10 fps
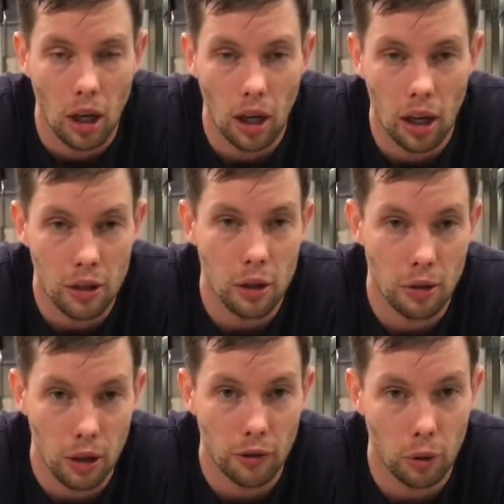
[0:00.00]
And so
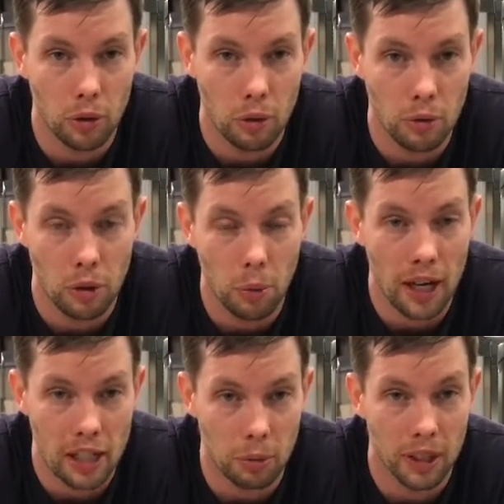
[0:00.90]
therefore the
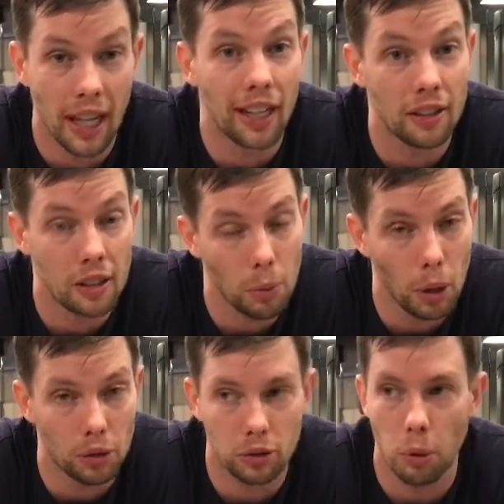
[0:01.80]
bicep gains the
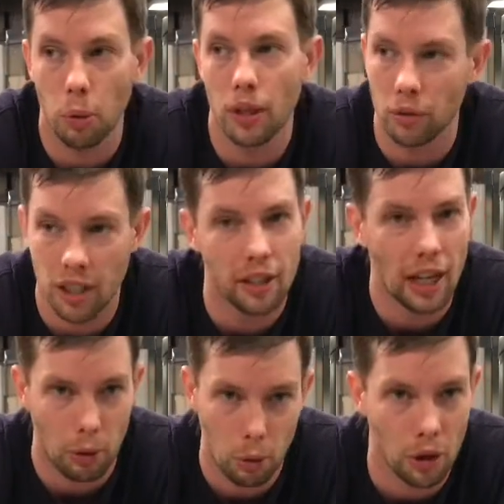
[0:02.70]
most. But we did
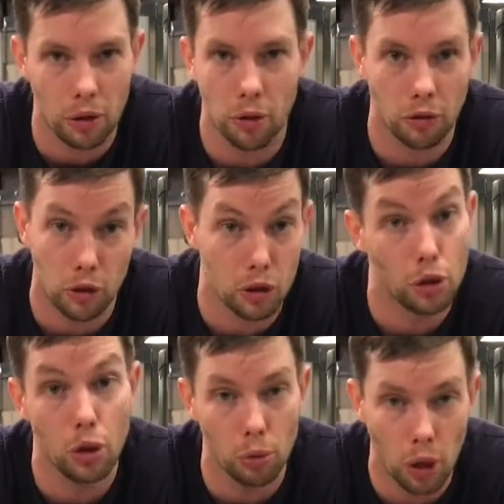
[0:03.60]
that. We went through the first
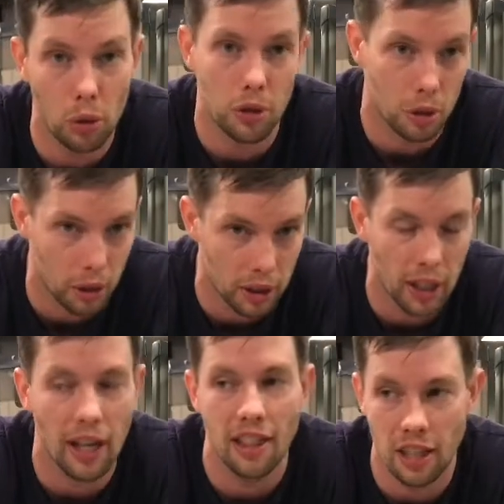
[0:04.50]
2 rows doing
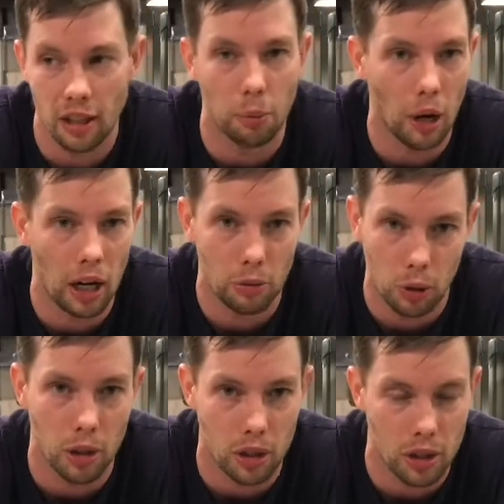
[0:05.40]
that, and then the bottom row
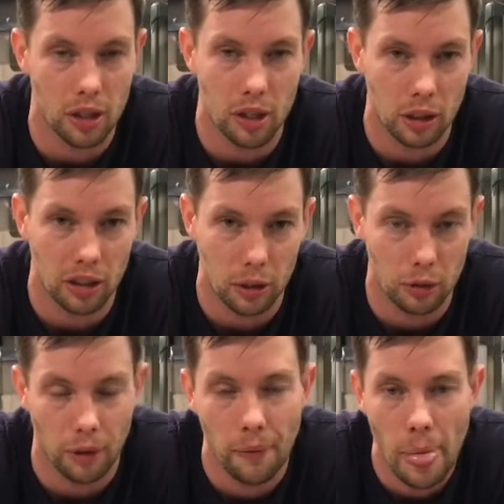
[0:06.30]
we just did something different.